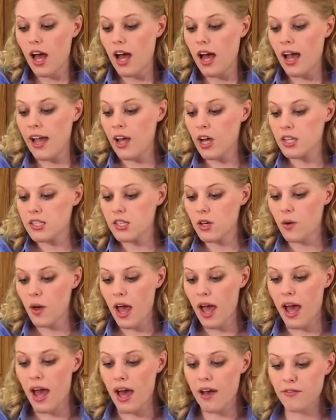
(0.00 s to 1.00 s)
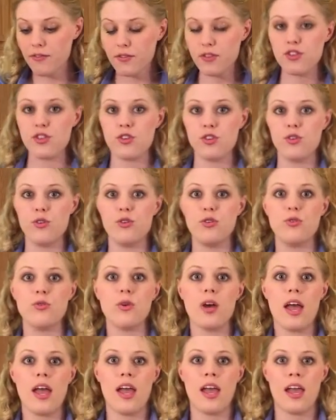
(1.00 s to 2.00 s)
I also have
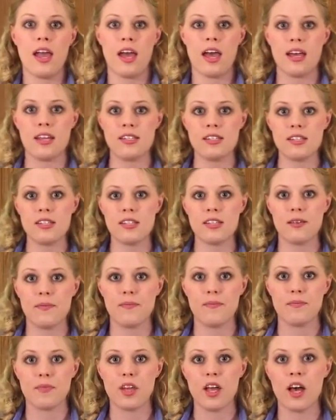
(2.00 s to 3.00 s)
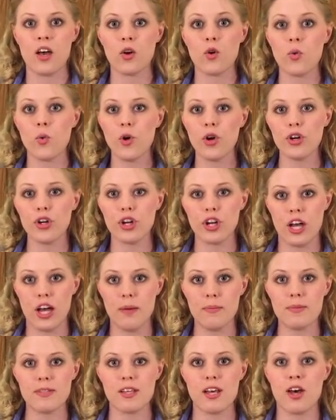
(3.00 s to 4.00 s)
2 1/4
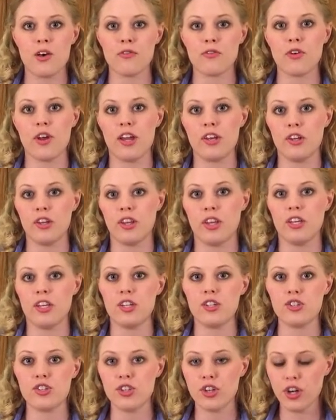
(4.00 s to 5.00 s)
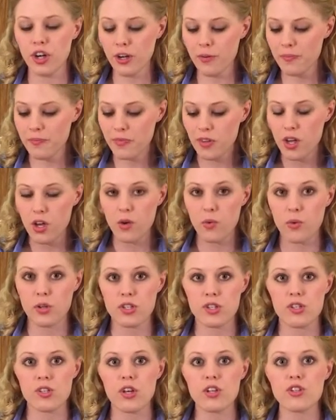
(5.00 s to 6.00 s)
cups of granulated sugar,
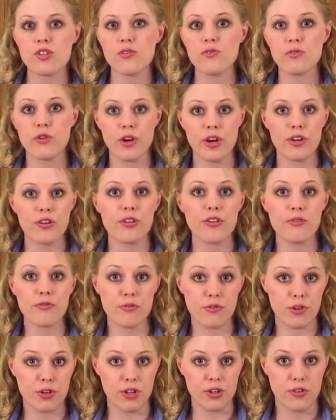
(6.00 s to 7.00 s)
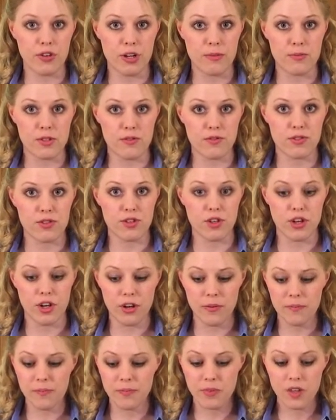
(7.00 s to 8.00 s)
which is also 440 grams of
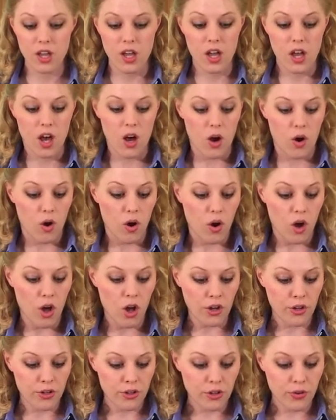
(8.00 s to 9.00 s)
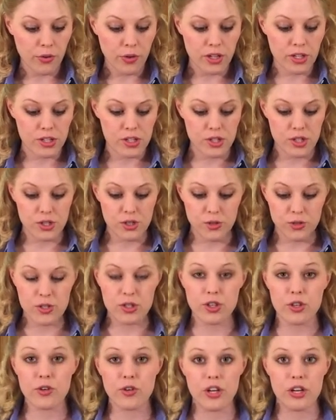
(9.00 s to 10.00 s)
sugar. All you're going to do
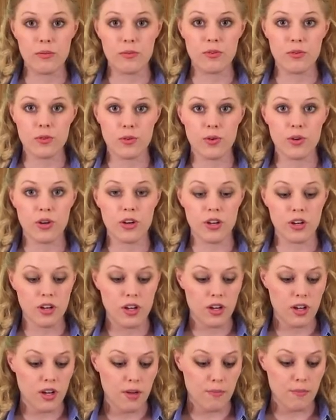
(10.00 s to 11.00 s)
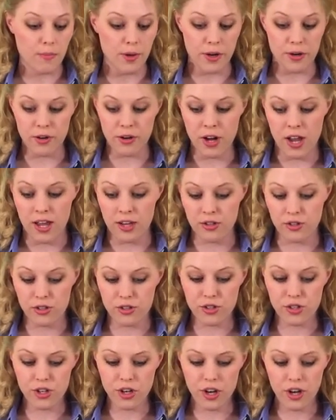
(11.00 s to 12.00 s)
to cream your butter and your
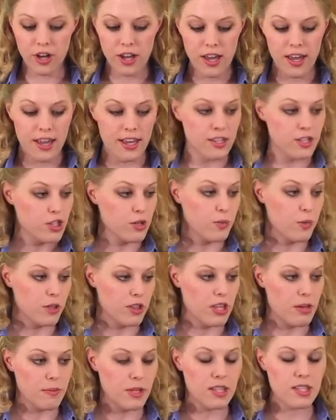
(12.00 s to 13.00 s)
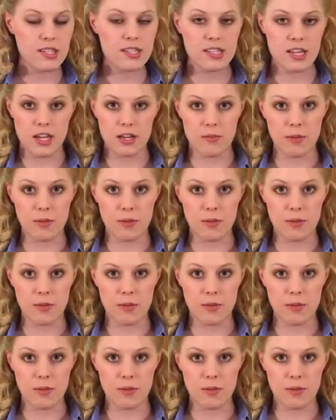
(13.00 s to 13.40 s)
sugar is to put them in the stand